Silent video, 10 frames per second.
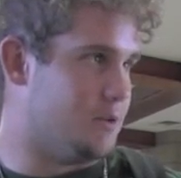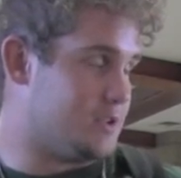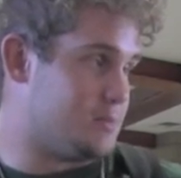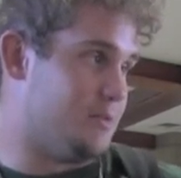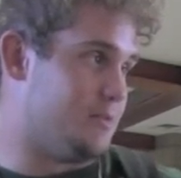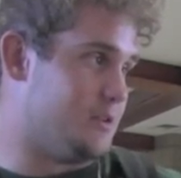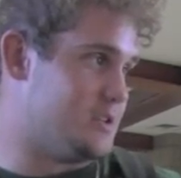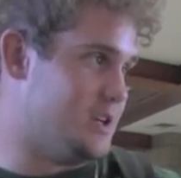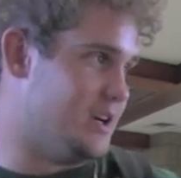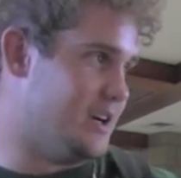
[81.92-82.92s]
It's my first
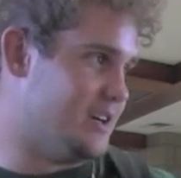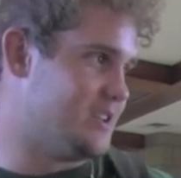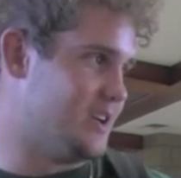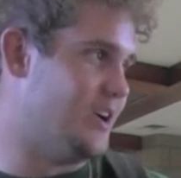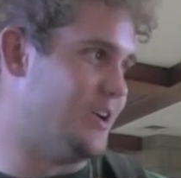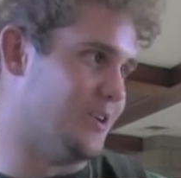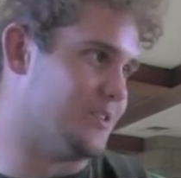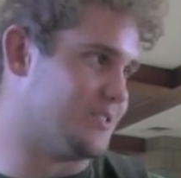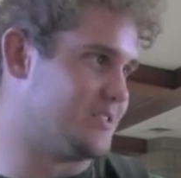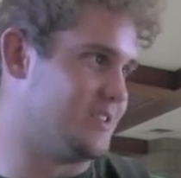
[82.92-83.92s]
year here,
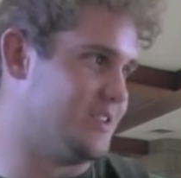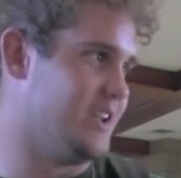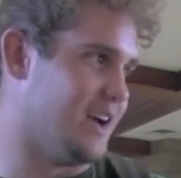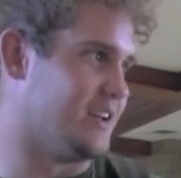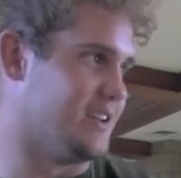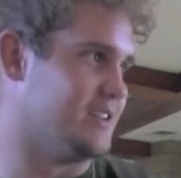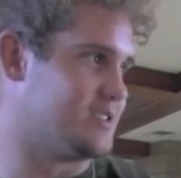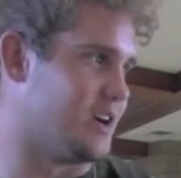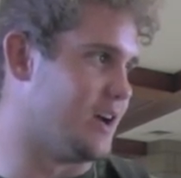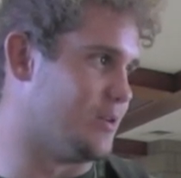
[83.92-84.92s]
so yeah, to
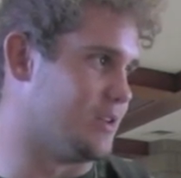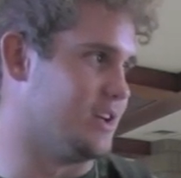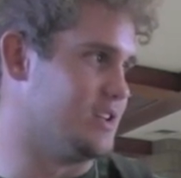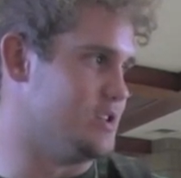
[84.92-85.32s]
start out with a good